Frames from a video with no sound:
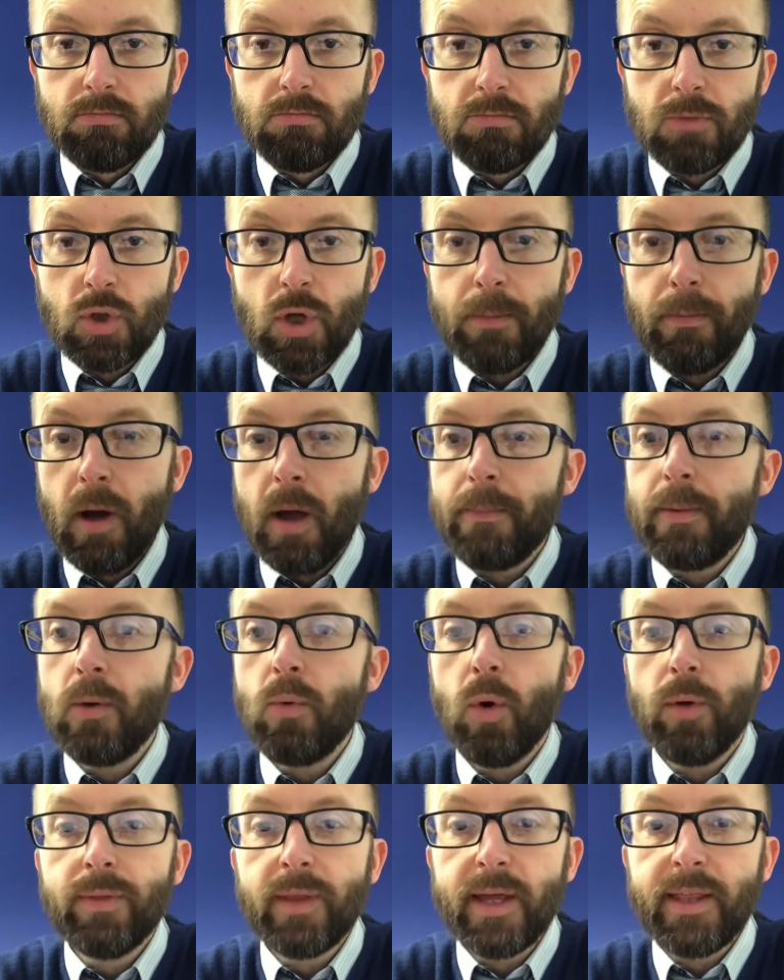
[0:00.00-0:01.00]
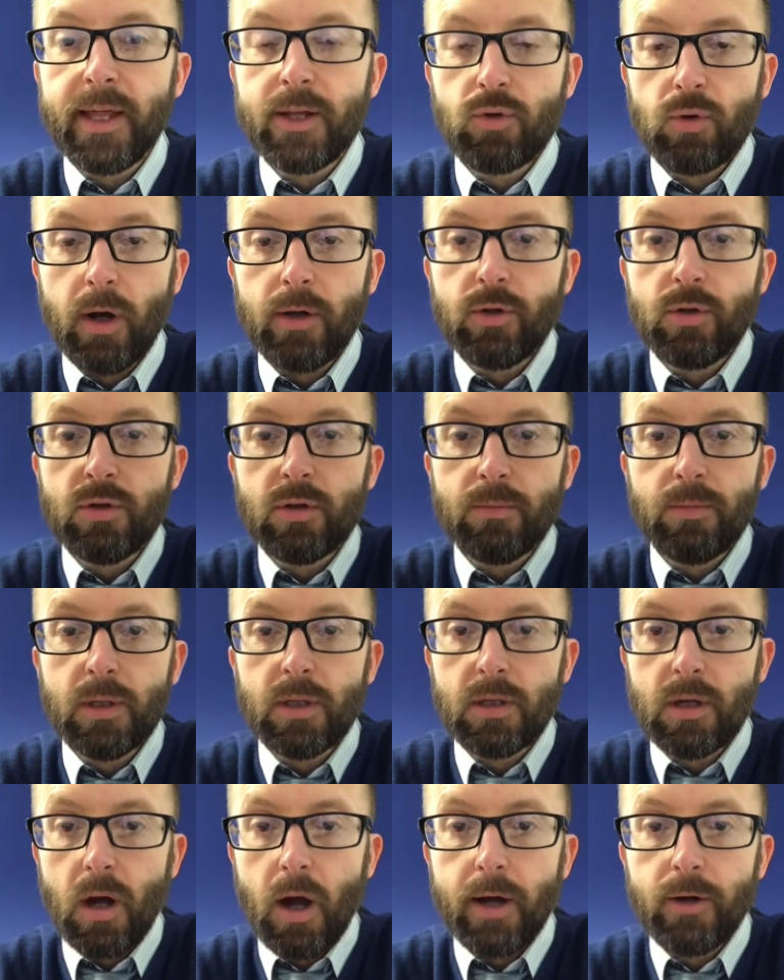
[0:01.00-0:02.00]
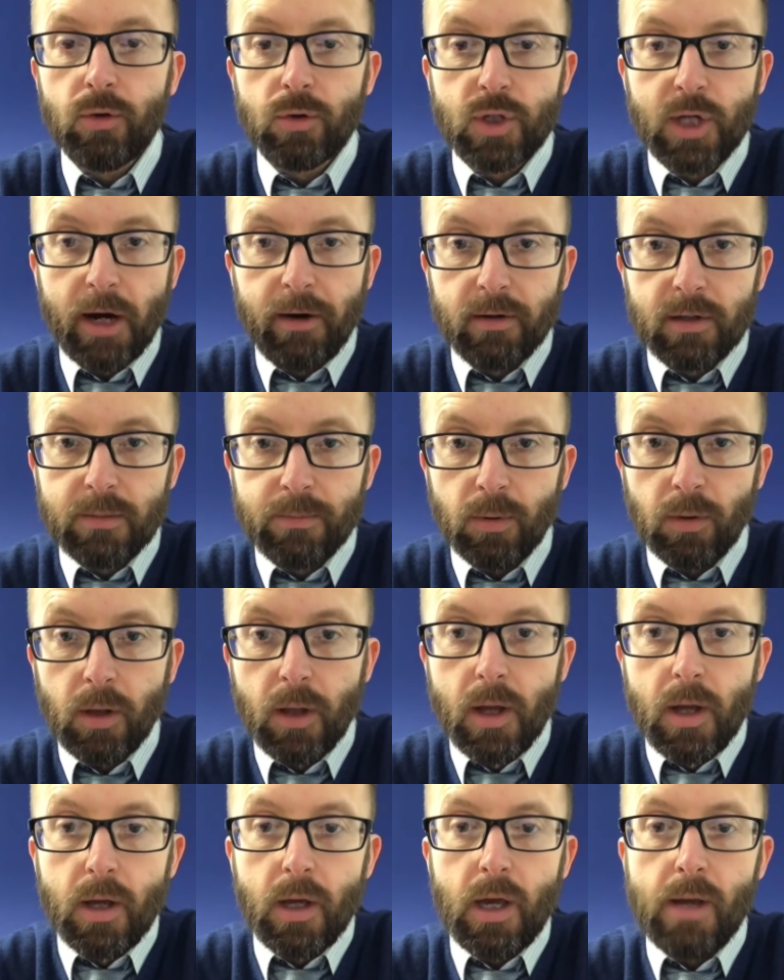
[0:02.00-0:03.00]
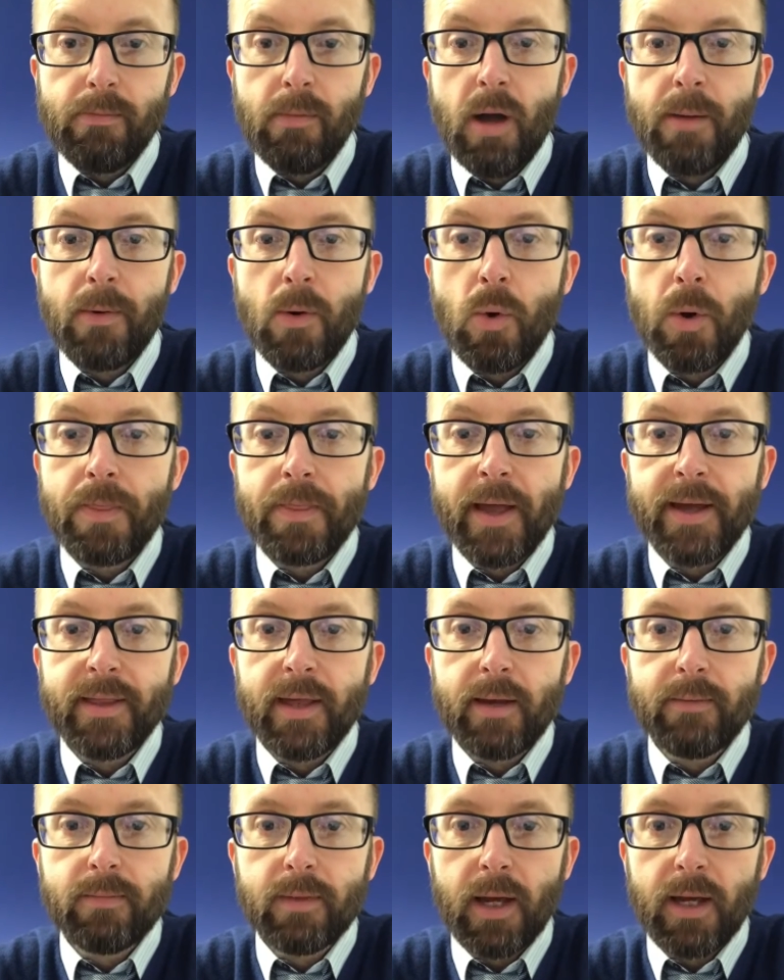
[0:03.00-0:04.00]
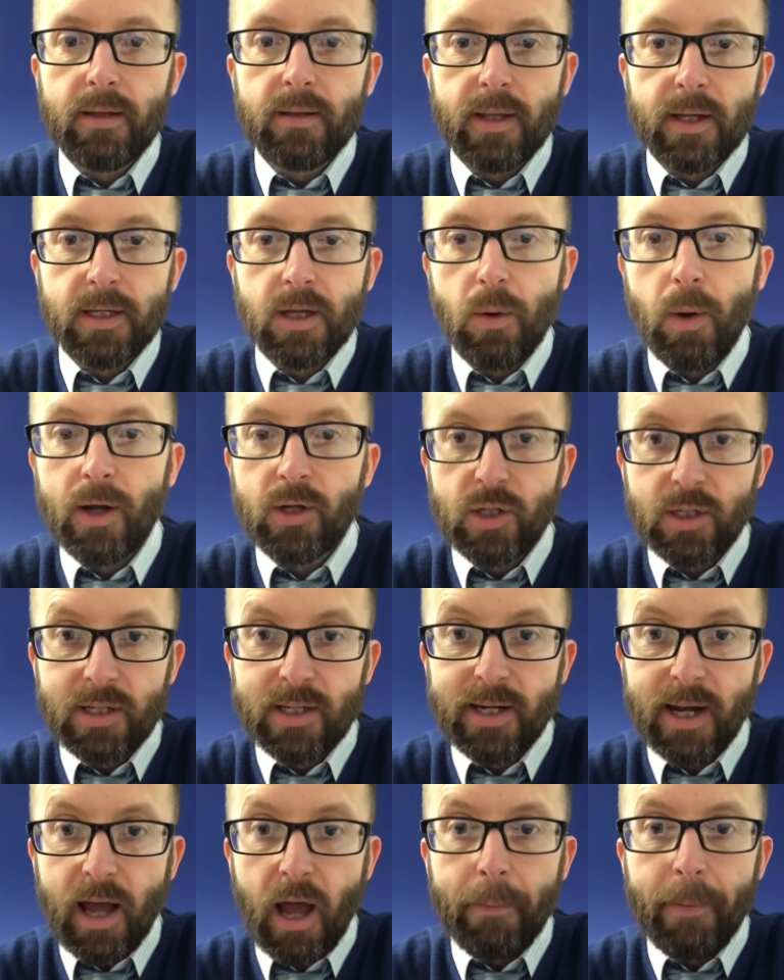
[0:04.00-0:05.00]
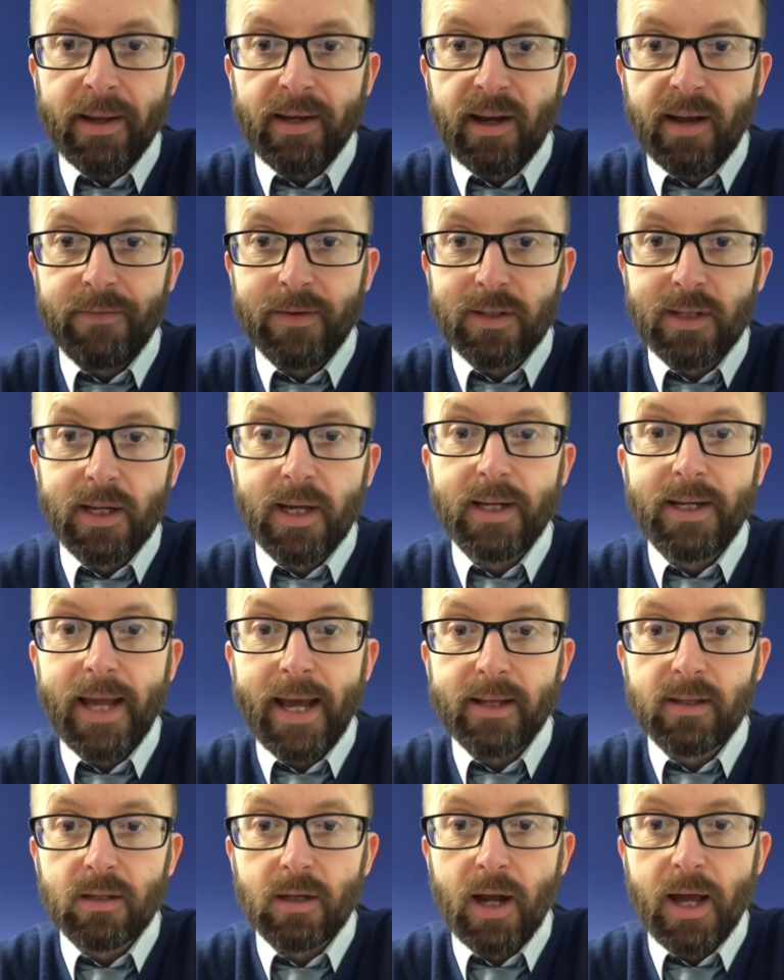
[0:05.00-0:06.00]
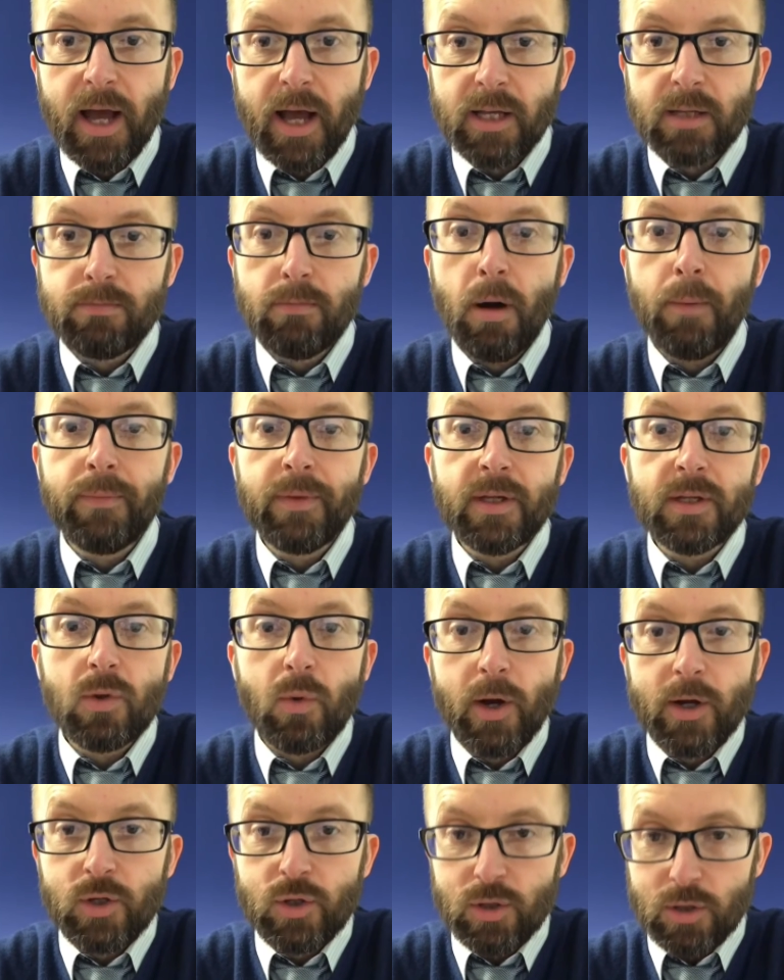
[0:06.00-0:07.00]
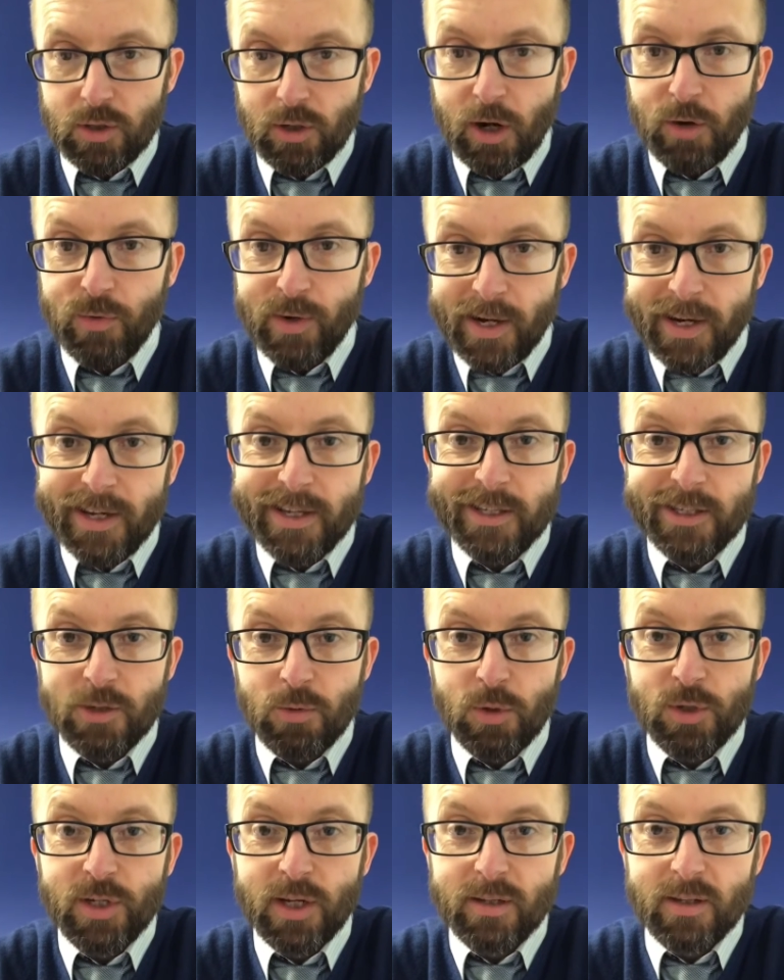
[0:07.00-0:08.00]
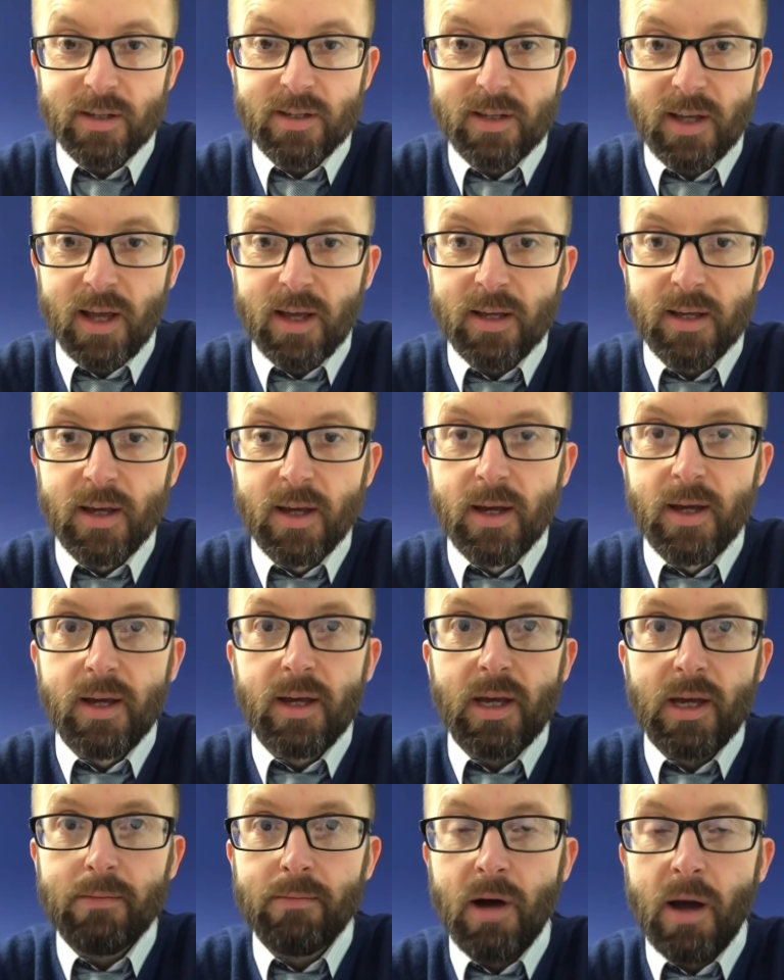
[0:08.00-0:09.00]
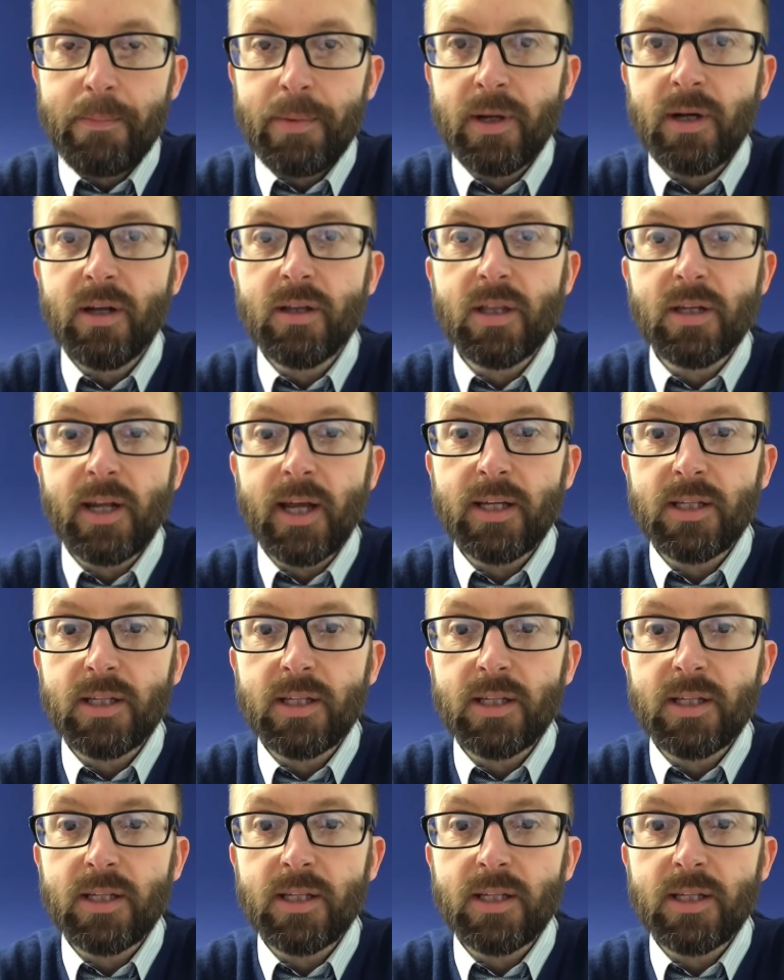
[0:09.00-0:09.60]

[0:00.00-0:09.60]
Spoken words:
So it might be one day they try and do something kind or charitable. It might be one day they say, oh, actually today I made an effort to connect and I asked mum these questions and I really listened to what she had to say. It might be another day